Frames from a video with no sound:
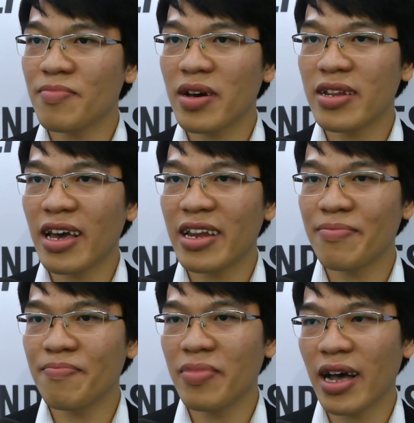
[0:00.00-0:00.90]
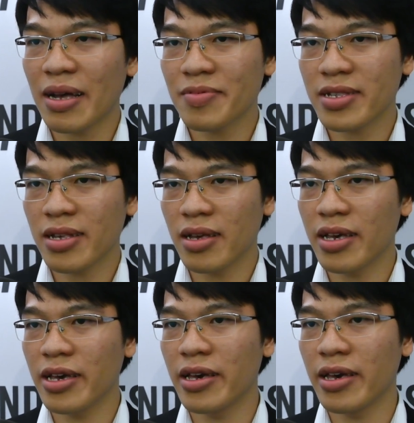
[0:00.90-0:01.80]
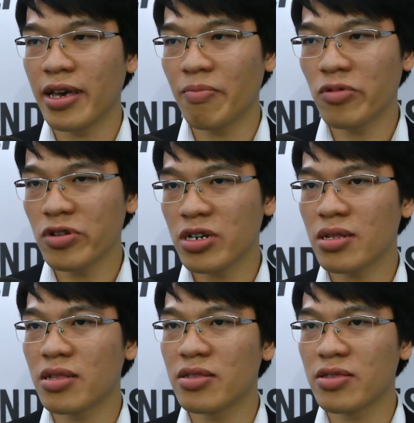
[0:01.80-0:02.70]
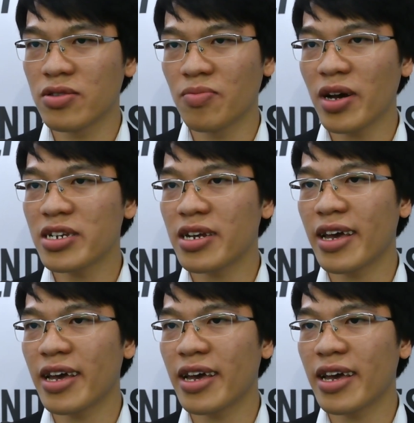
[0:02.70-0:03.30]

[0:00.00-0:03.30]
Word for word: but then perhaps he, he pushed too much.